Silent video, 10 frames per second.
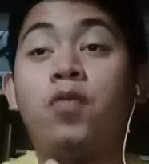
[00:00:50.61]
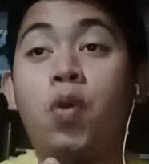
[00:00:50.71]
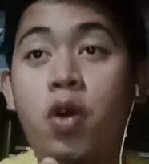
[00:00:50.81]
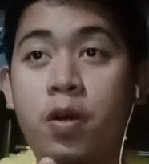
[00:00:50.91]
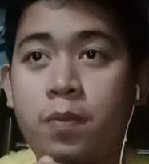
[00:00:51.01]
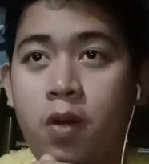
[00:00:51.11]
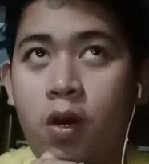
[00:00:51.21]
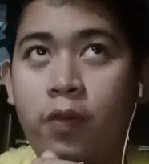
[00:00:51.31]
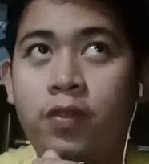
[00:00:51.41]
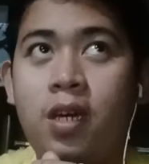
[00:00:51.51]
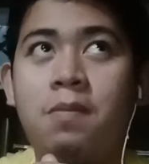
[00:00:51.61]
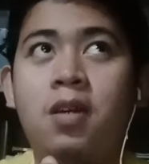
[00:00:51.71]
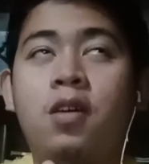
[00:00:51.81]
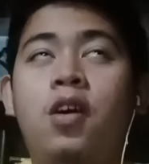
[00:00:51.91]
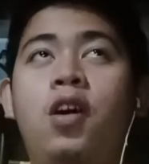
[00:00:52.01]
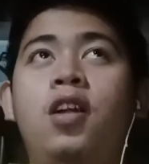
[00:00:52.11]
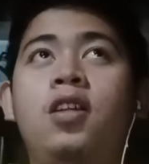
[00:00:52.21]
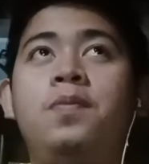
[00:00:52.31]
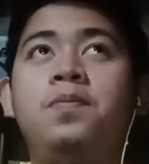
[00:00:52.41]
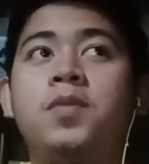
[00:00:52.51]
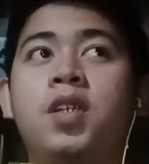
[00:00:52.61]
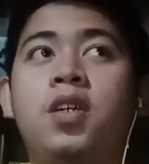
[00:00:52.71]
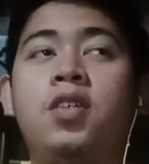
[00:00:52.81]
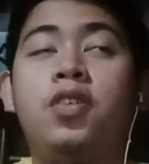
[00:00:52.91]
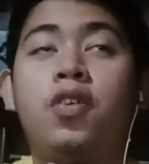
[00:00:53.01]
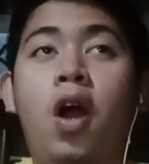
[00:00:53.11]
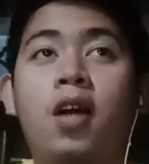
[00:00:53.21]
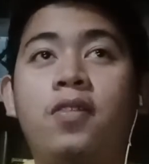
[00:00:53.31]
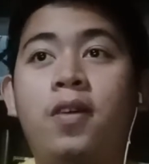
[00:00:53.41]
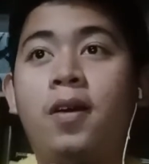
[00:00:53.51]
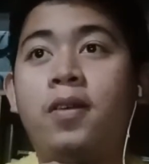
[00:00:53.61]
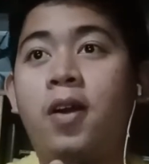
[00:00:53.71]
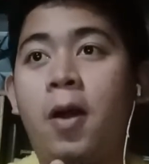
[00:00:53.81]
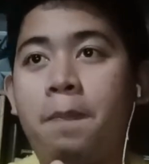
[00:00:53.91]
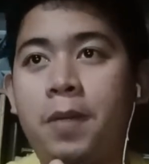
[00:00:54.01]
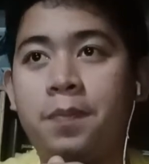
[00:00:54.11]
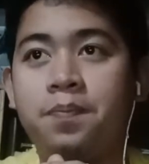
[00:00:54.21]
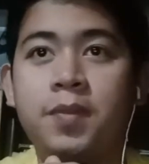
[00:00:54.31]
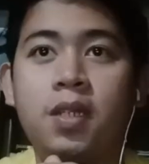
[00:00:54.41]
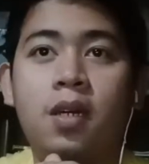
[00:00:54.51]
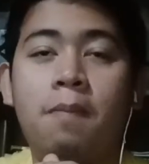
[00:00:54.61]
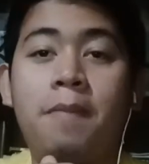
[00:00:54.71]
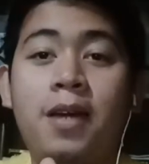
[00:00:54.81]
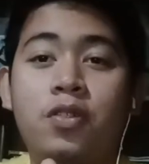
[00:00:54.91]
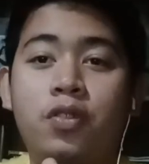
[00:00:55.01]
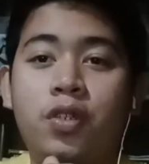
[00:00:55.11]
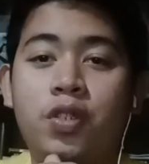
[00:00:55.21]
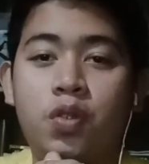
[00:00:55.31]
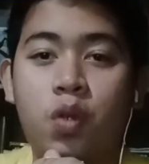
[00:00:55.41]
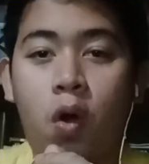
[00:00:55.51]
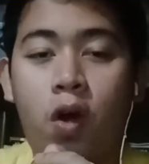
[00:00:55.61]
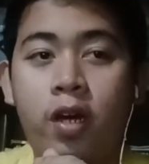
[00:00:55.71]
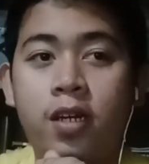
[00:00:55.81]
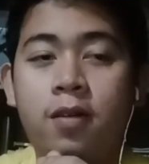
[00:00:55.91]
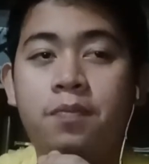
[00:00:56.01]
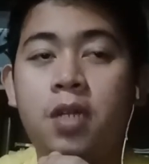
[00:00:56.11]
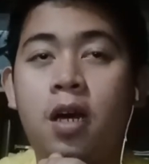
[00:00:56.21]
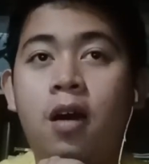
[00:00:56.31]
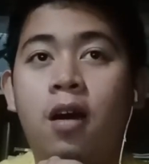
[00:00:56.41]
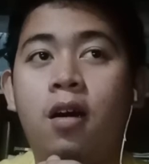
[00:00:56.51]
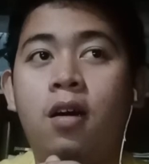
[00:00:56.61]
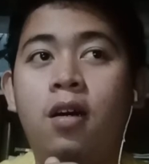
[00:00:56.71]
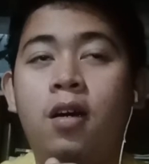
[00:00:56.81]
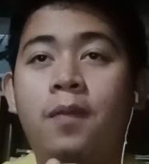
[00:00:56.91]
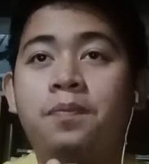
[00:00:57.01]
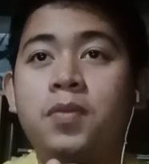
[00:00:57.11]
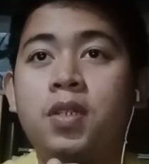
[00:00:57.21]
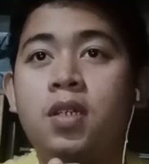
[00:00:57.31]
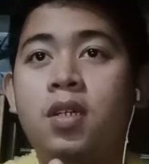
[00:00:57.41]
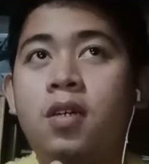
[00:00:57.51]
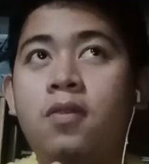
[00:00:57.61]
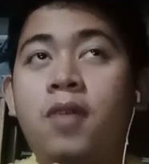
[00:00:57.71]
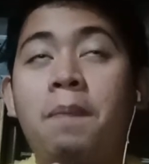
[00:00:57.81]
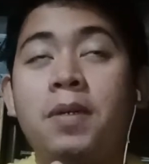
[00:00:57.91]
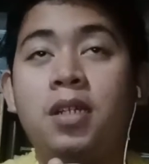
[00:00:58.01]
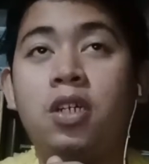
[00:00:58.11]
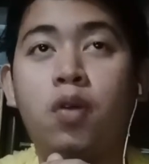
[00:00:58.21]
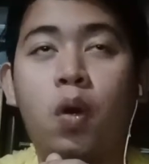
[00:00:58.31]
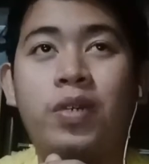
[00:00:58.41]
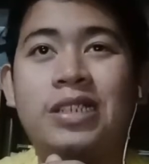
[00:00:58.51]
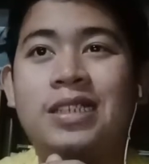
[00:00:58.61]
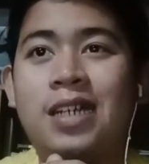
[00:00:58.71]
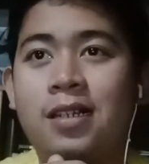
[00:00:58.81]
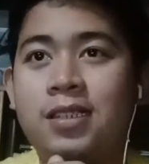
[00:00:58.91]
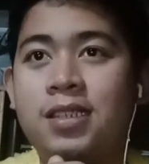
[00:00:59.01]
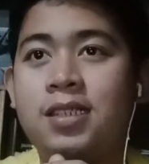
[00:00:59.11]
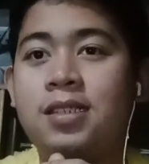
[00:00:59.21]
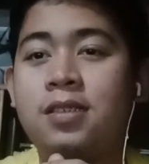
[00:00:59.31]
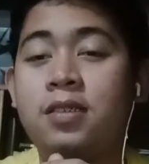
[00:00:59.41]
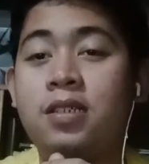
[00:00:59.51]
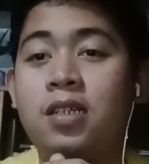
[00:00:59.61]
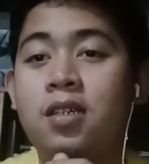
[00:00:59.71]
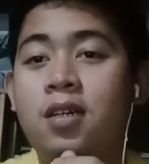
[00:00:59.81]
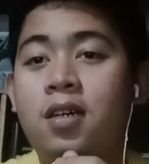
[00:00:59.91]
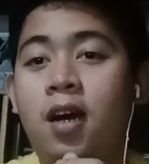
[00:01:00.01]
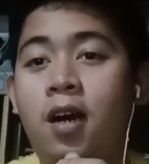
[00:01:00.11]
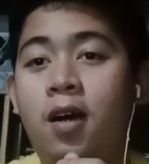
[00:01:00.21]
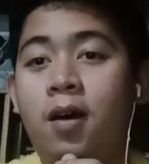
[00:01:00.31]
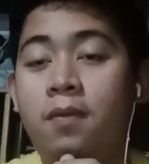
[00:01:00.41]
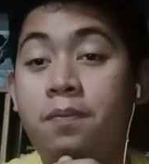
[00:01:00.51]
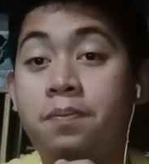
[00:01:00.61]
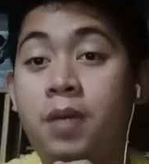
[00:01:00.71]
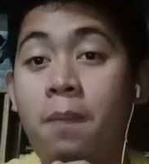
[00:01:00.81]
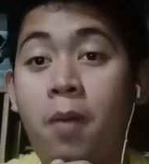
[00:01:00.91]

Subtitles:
drug therapy meant to destroy uh, rapidly growing cells uh, apart from the normal body cells.